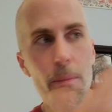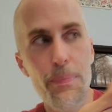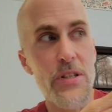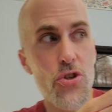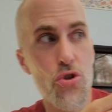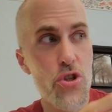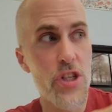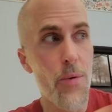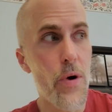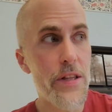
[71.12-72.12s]
But did you
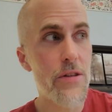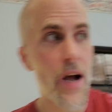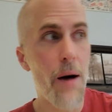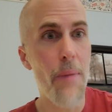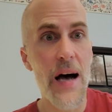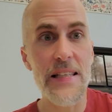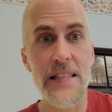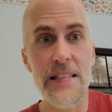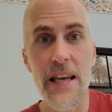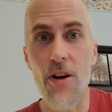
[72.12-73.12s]
see what
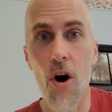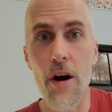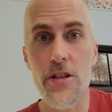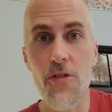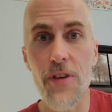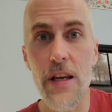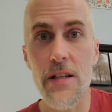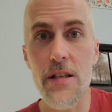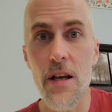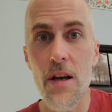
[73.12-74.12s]
Hamas did,
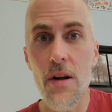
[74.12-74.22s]
Archfiend?